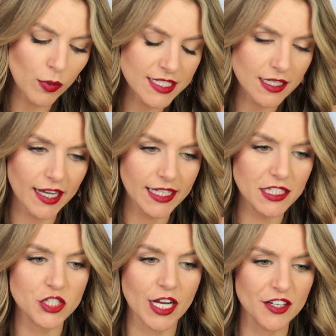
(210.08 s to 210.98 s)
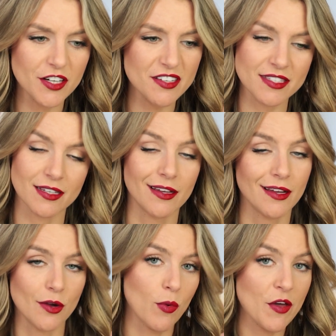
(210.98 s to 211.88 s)
Whereas Kylie Jenner's,
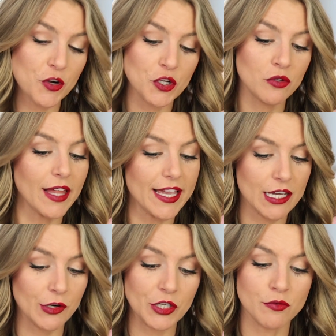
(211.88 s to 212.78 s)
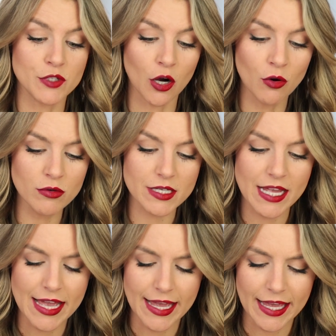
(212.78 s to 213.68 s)
whether you like it or you don't,
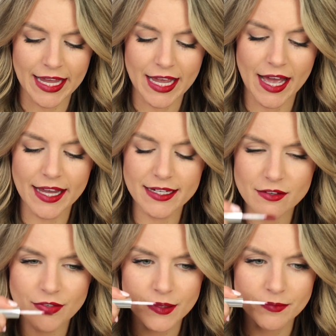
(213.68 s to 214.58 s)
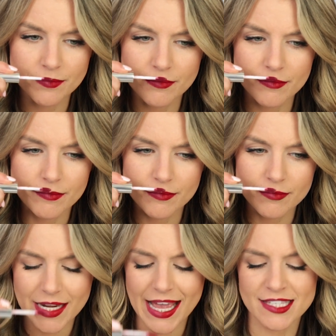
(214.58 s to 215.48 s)
it kind of
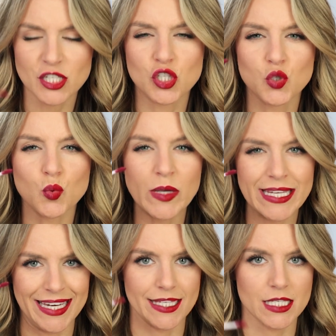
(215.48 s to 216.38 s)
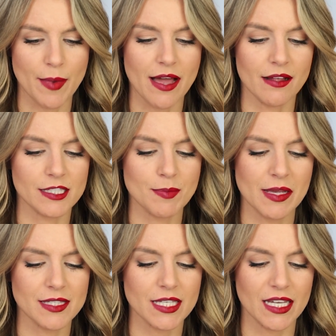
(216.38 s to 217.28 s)
has a sweet smell. It
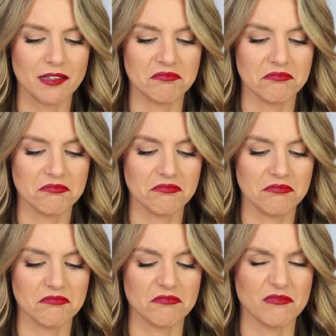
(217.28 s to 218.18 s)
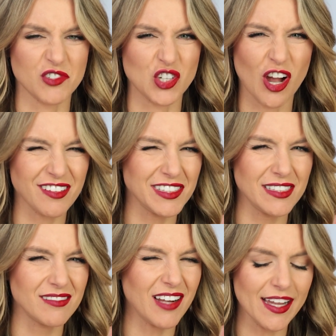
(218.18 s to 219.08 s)
smells like
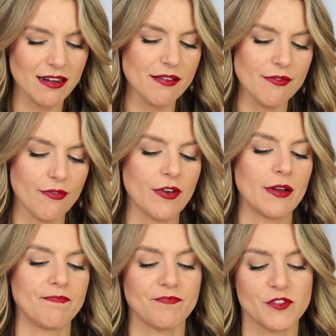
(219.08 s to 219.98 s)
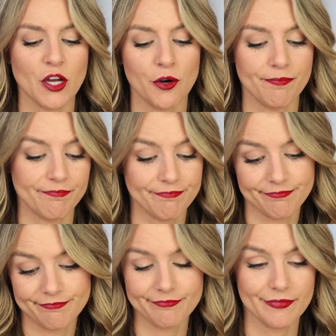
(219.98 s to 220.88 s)
chocolate, kind of. So
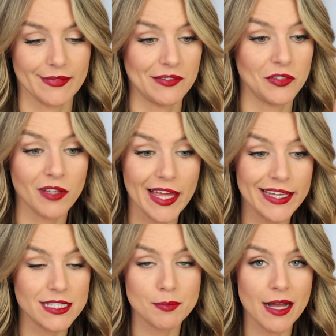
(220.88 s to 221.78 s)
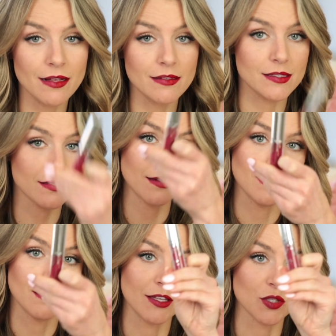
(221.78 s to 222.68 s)
if you like smells,
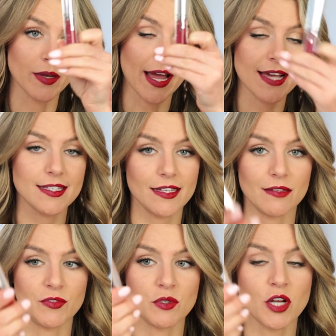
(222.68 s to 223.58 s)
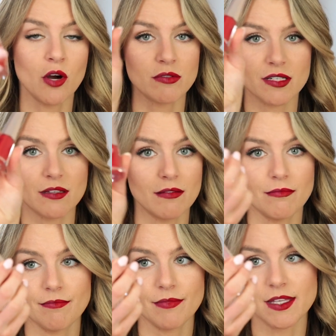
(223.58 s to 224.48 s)
this one has it. If you don't,
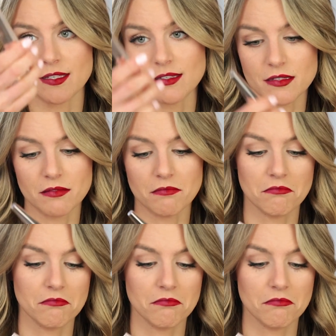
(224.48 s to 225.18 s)
this is